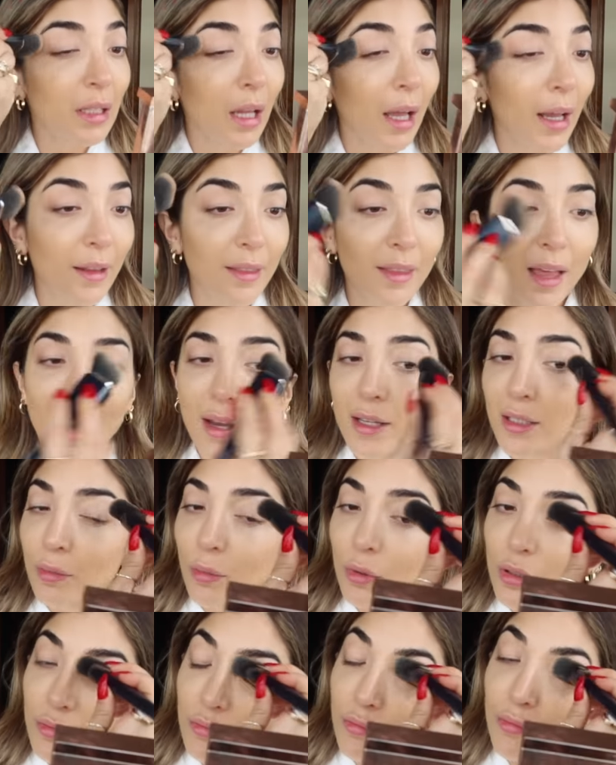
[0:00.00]
Like, that is
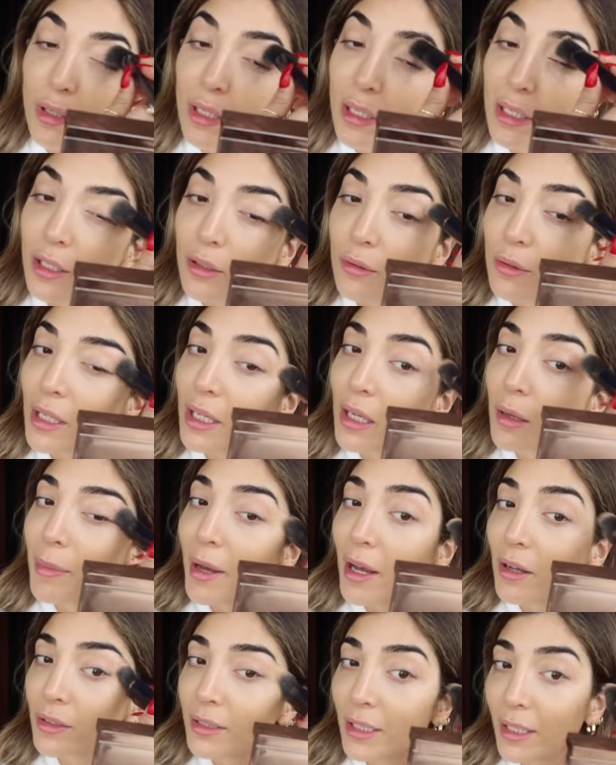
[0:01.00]
what's really unique
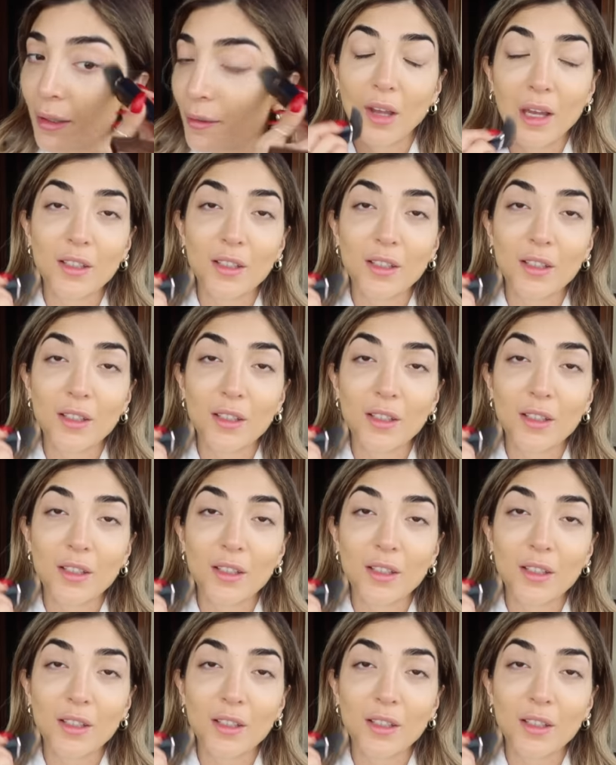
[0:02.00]
about it.